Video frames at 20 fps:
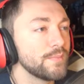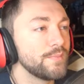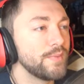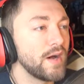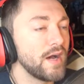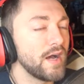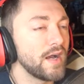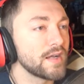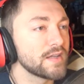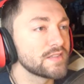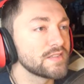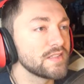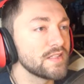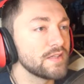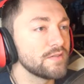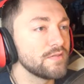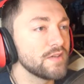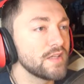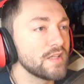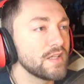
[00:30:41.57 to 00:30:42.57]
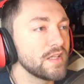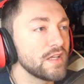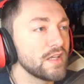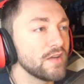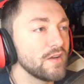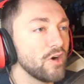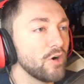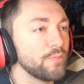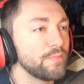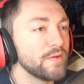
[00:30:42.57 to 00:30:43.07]
box that we
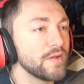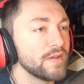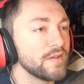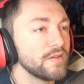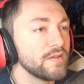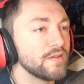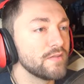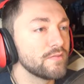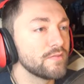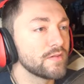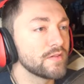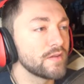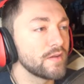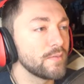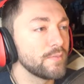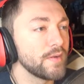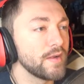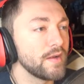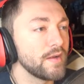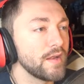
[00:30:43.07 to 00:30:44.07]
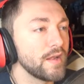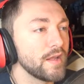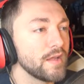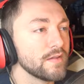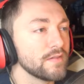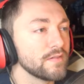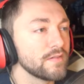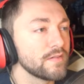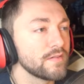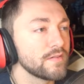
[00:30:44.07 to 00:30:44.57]
can't open with our bare
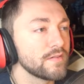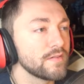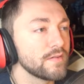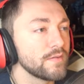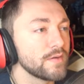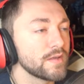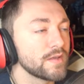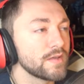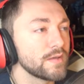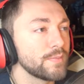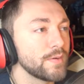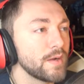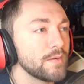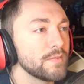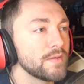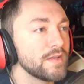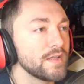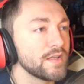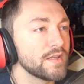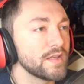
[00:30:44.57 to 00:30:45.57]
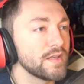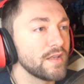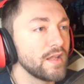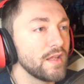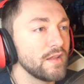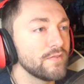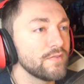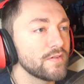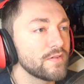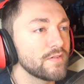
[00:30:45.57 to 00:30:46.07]
hands. So we're gonna probably need a
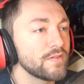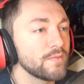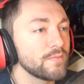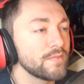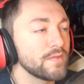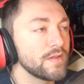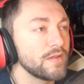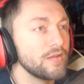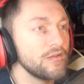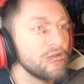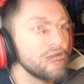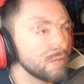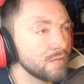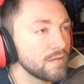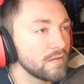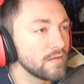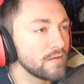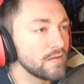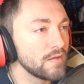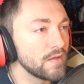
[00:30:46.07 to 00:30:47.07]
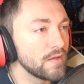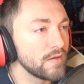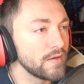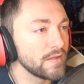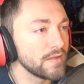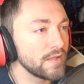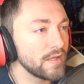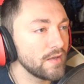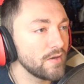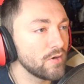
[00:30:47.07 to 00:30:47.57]
knife or something. All
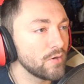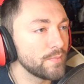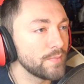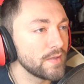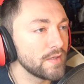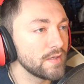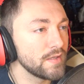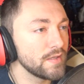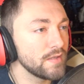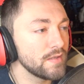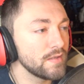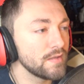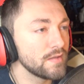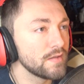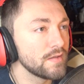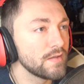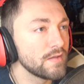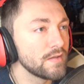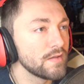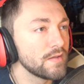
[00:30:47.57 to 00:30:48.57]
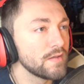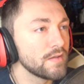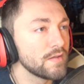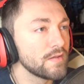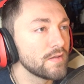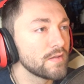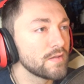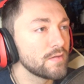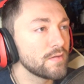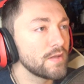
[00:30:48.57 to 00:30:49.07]
right, that opened it.
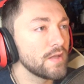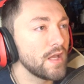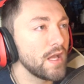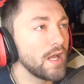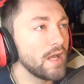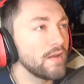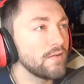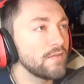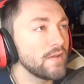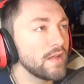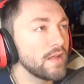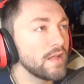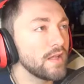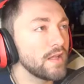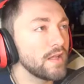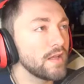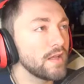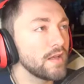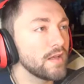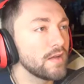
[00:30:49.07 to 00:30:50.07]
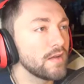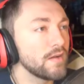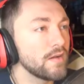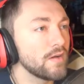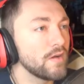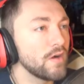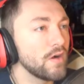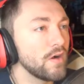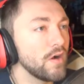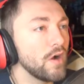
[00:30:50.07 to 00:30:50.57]
So we have a,
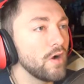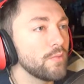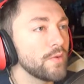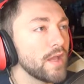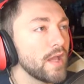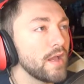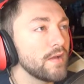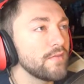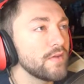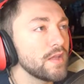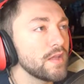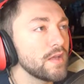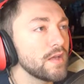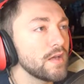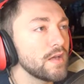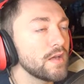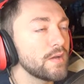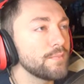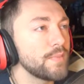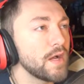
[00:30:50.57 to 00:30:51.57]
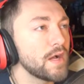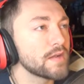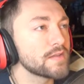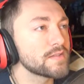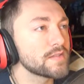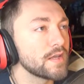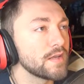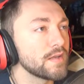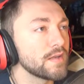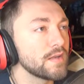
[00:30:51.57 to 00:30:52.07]
oh, we have a
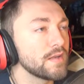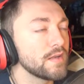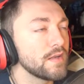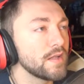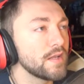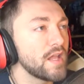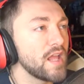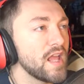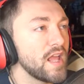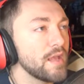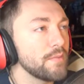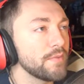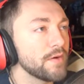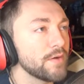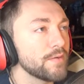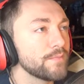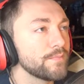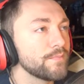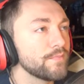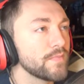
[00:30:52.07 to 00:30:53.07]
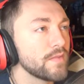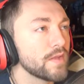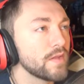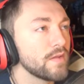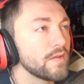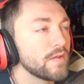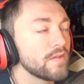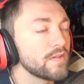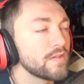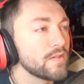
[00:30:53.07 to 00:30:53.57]
box cutter and a hammer.
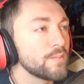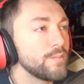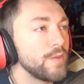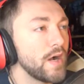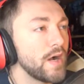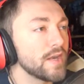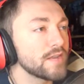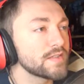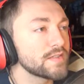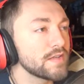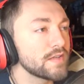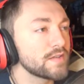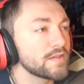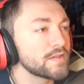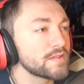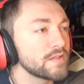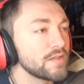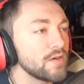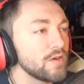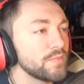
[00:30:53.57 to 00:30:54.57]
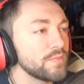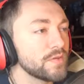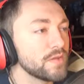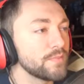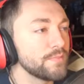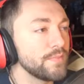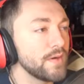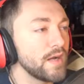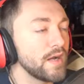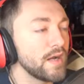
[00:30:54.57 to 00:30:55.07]
So the box cutter is gonna open the
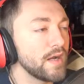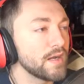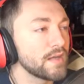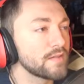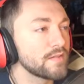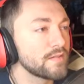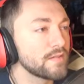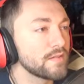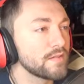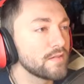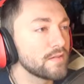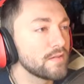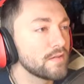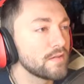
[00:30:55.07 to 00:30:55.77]
box.